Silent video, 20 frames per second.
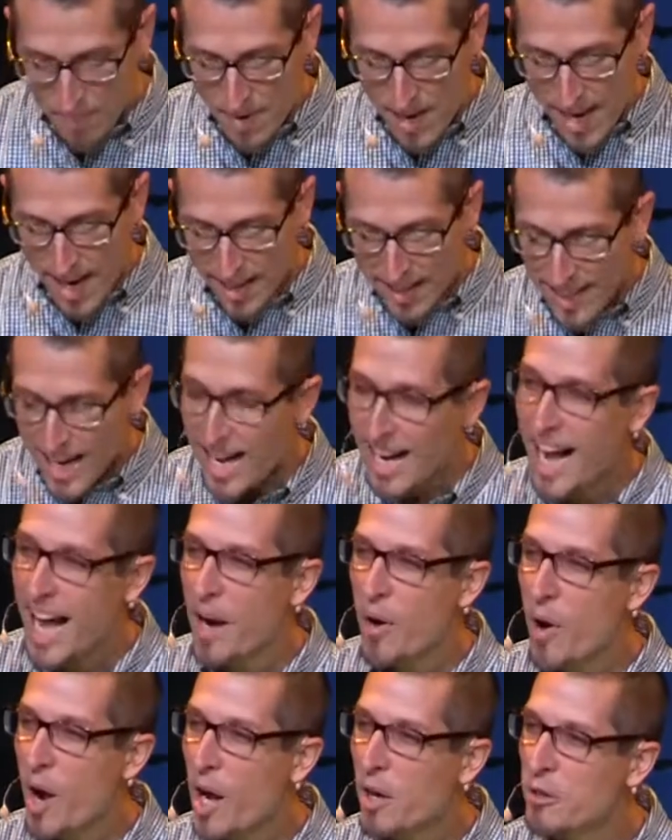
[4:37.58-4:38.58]
man, God,
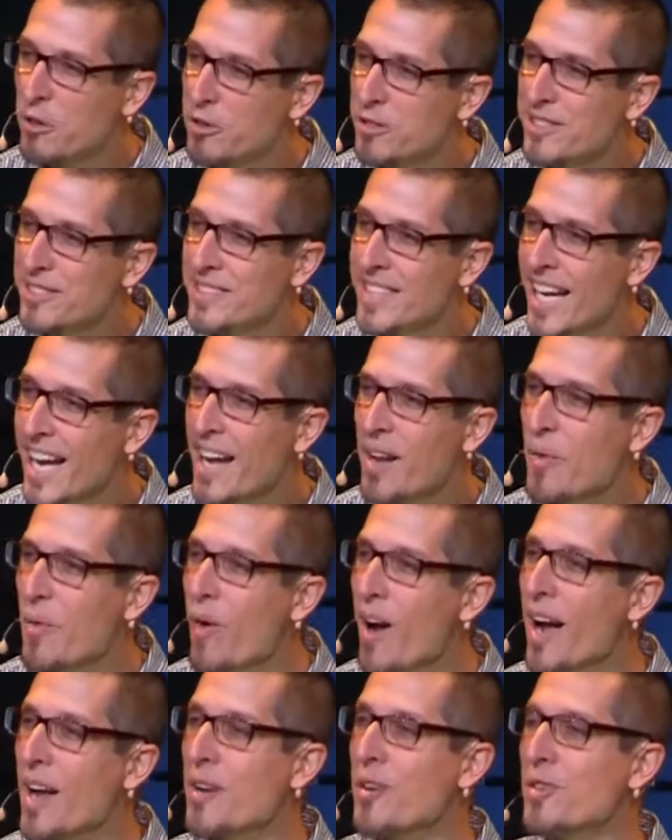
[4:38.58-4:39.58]
I don't understand
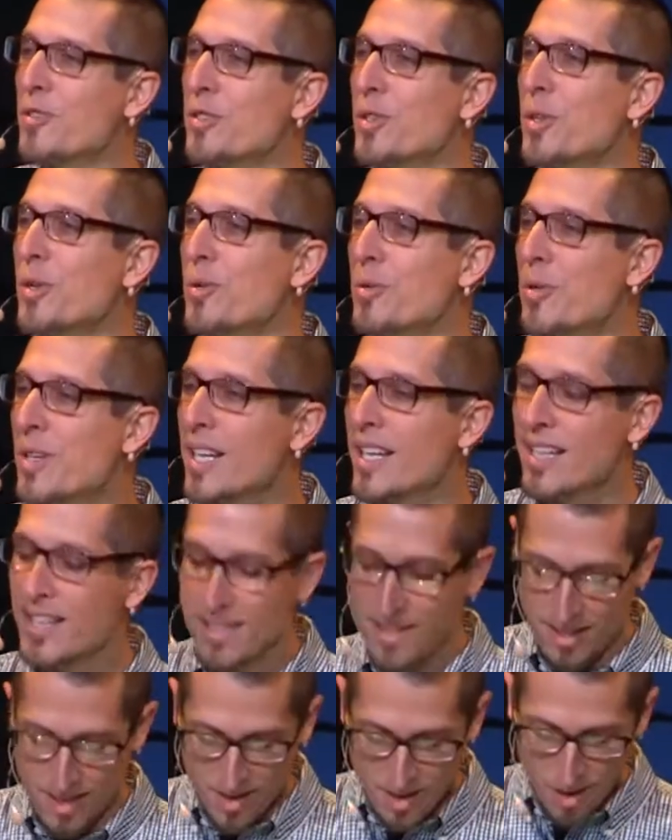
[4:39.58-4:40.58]
why you're
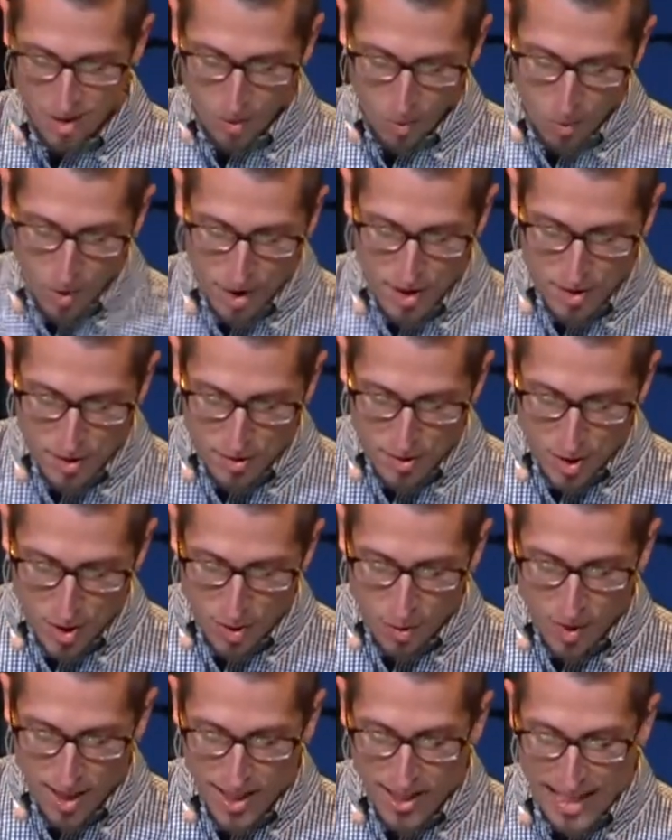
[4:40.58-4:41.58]
doing what you're
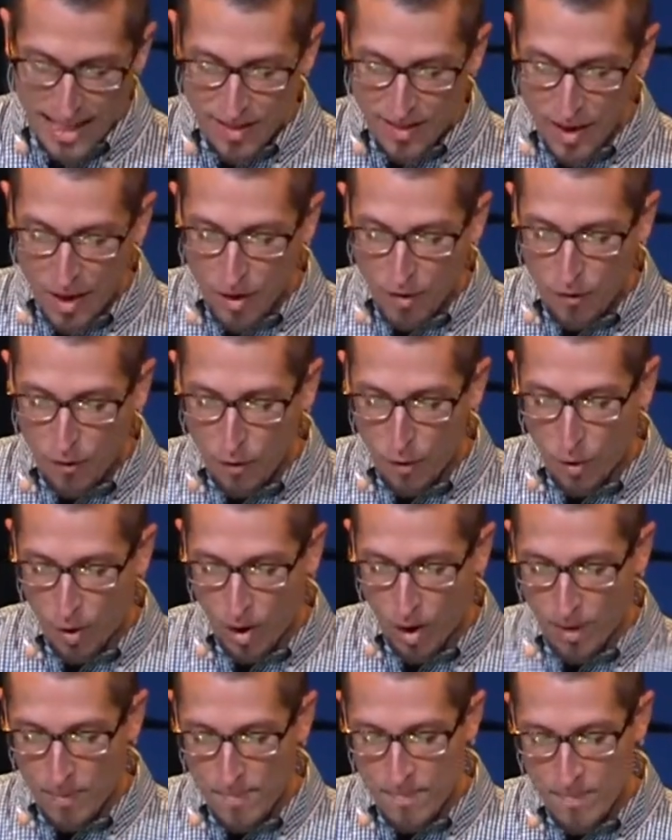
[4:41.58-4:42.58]
doing, and
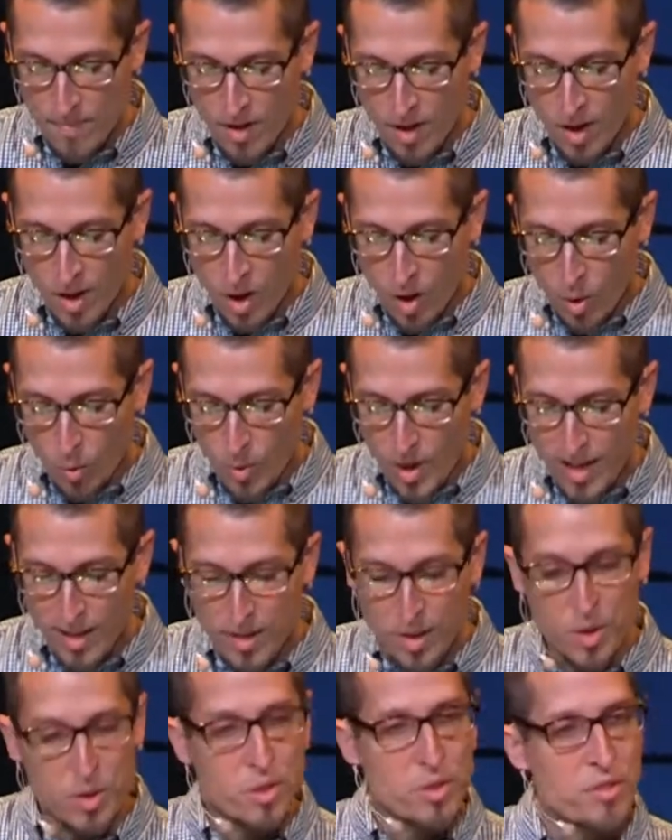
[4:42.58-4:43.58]
therefore we
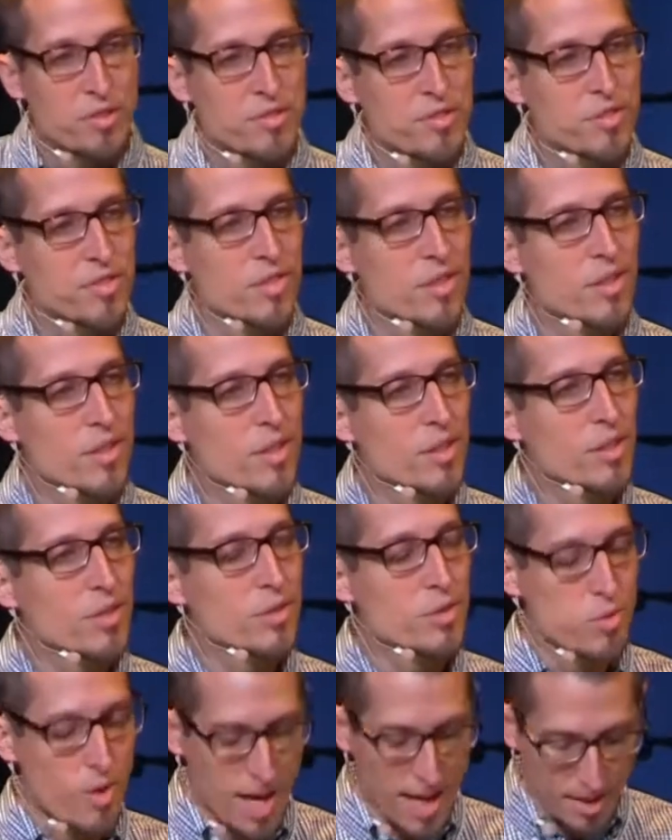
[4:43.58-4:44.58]
lose
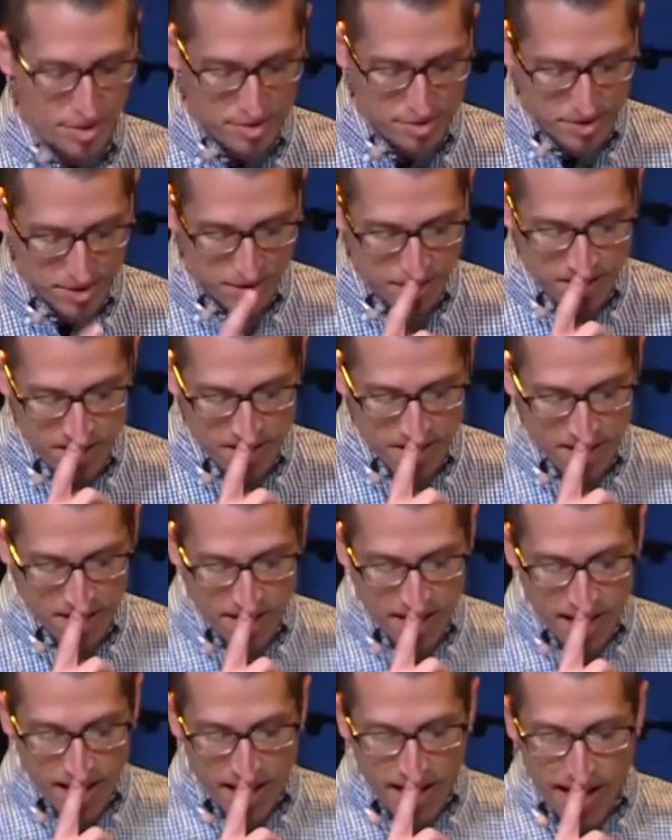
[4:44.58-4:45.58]
trust.
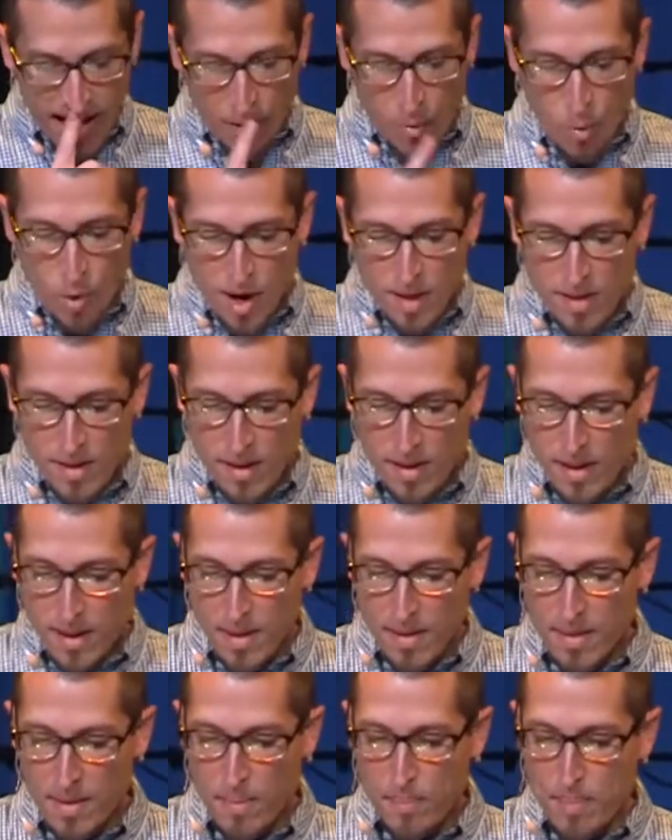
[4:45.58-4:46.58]
And one of the,
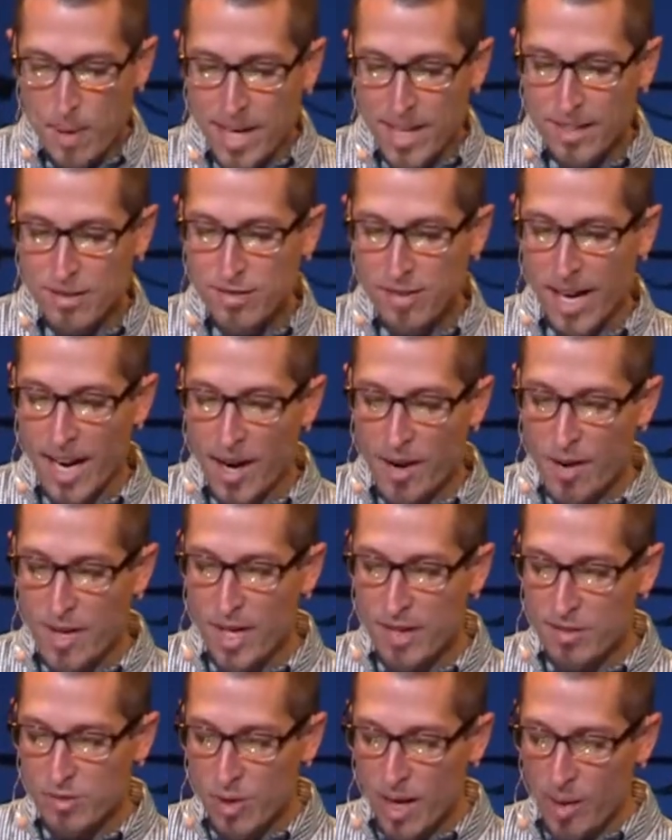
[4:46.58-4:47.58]
the biggest
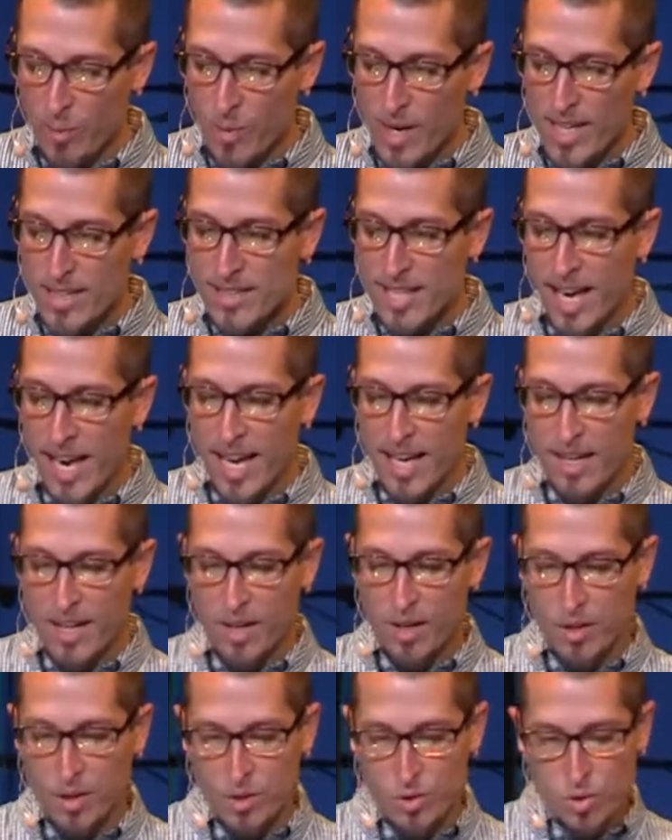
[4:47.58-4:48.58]
areas that we
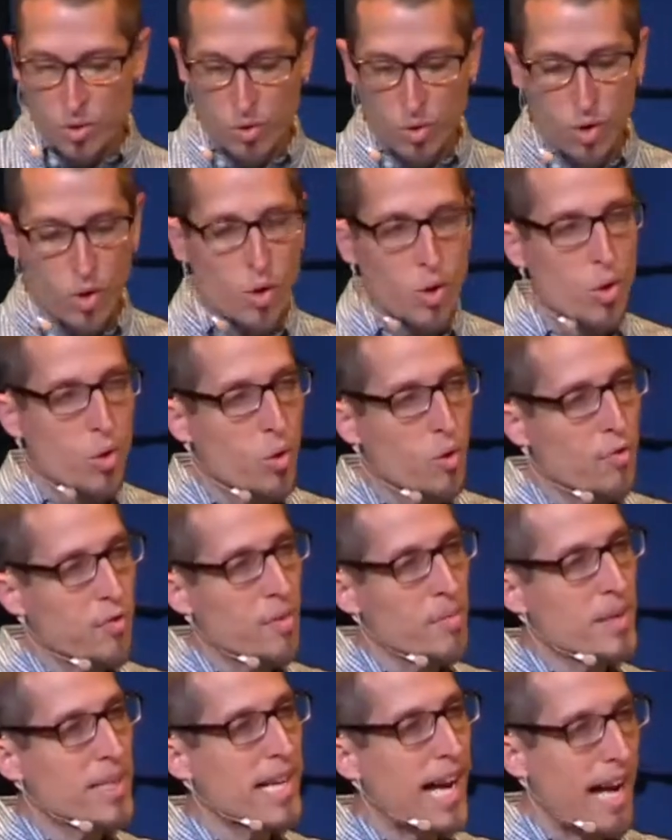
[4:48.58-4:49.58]
take control
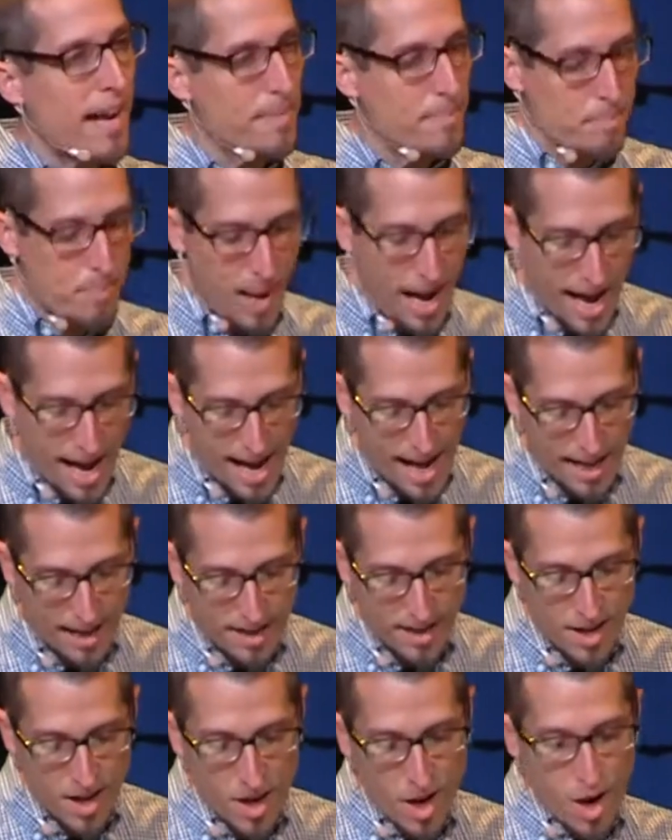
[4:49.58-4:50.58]
from God
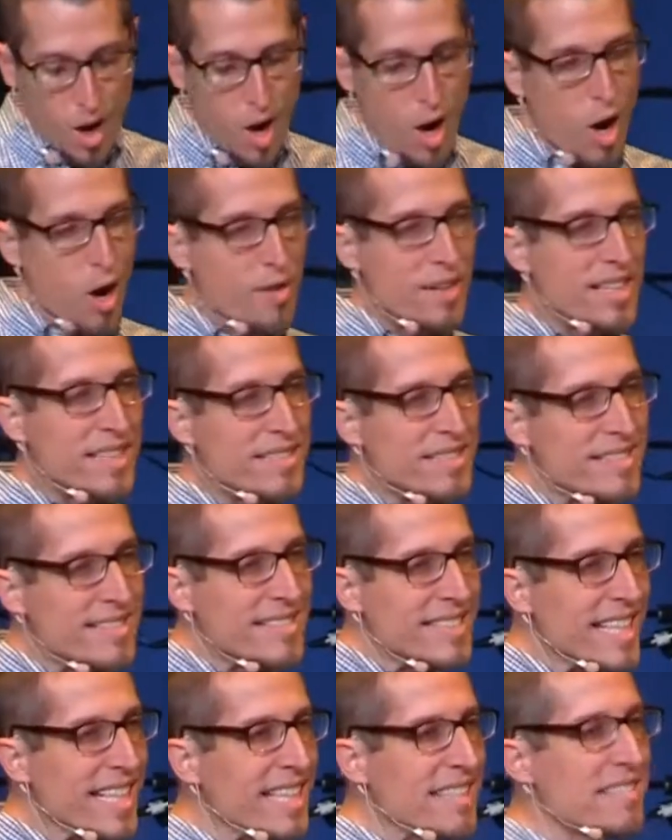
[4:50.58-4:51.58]
back are these
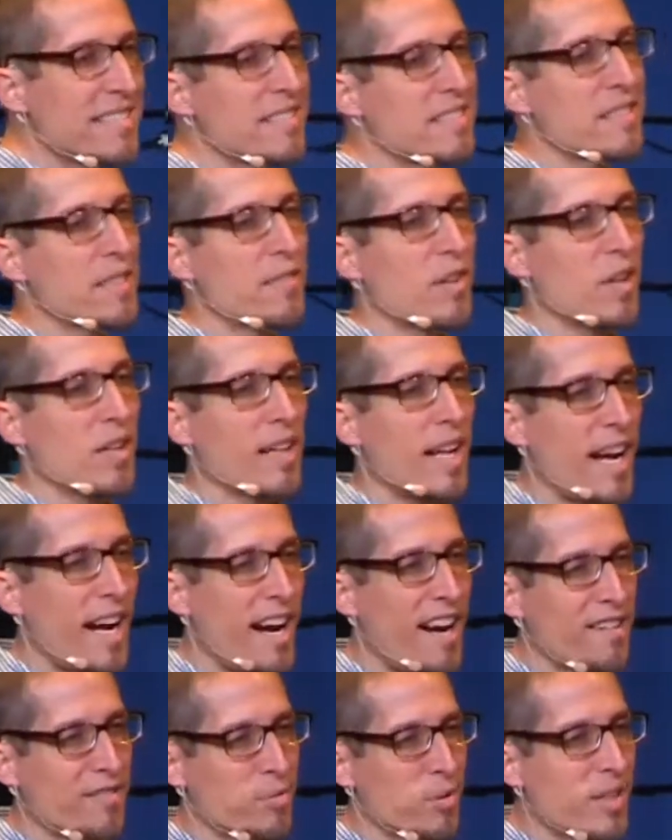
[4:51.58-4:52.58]
seasons of our
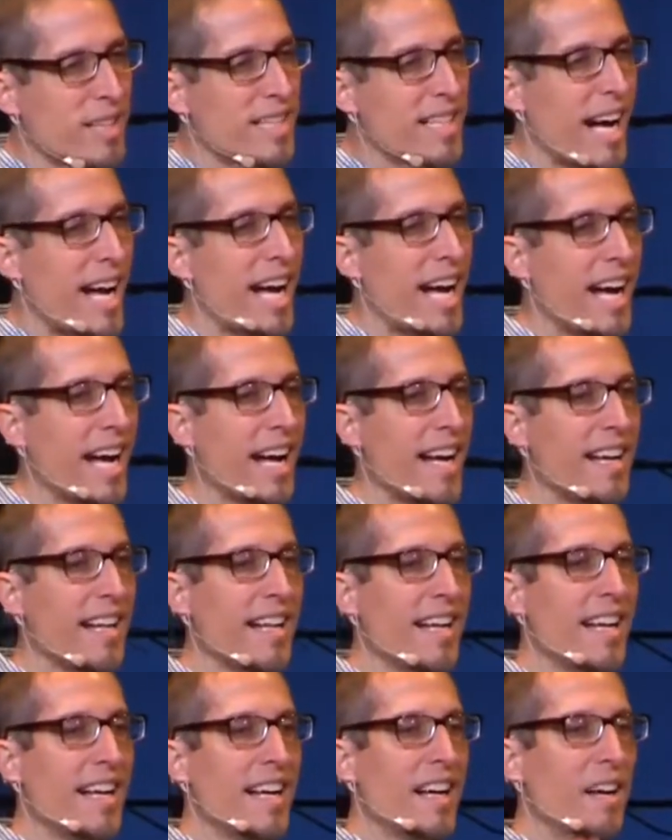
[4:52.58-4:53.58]
lives where God
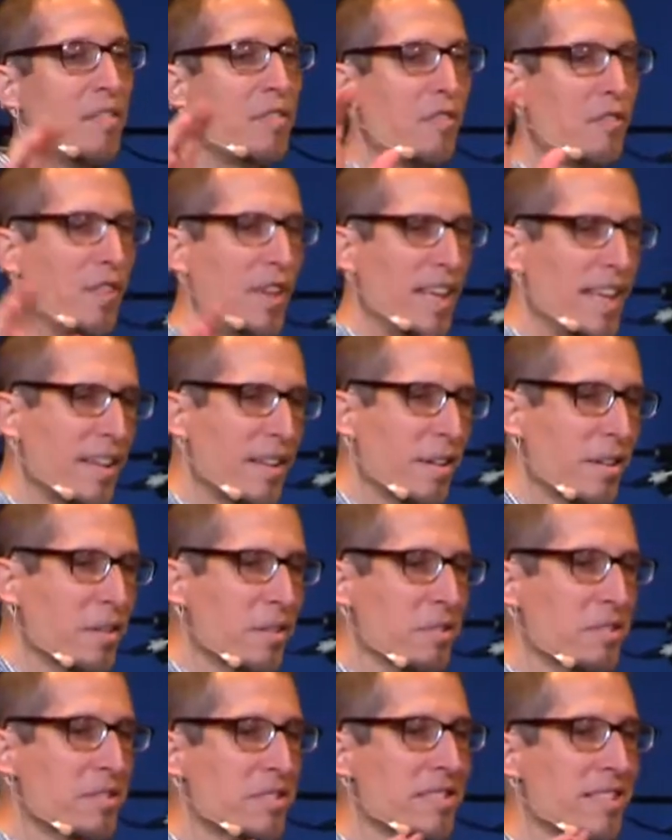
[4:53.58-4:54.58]

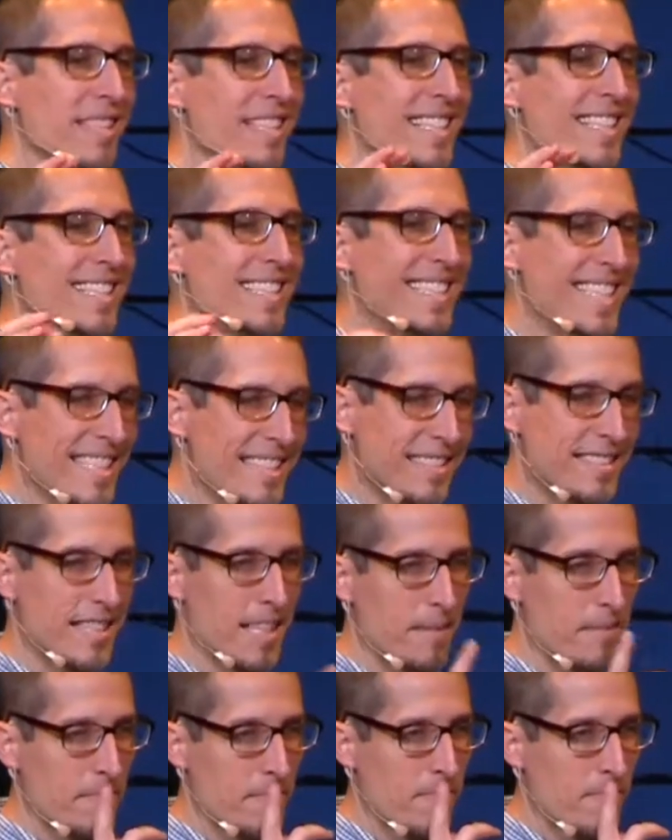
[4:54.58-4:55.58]
feels
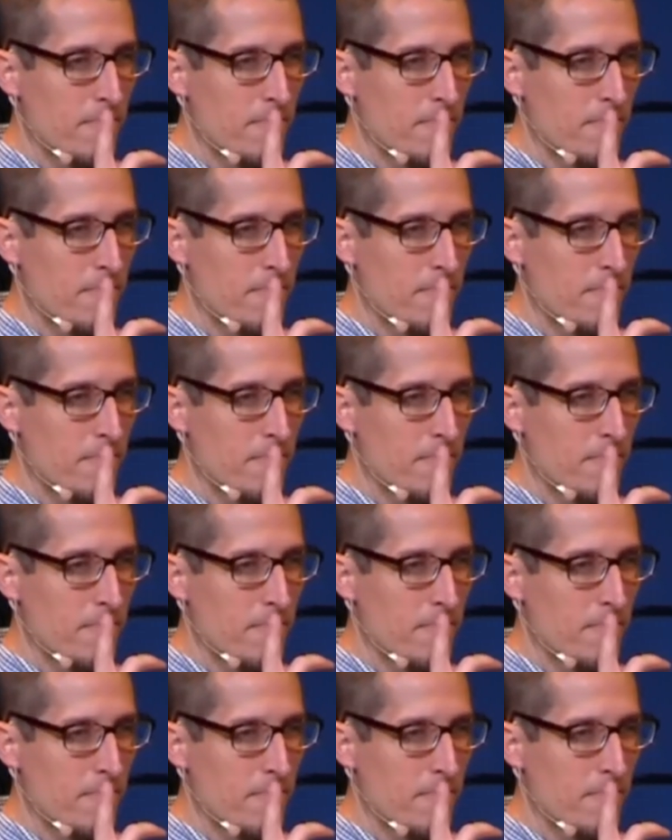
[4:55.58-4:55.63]
distant.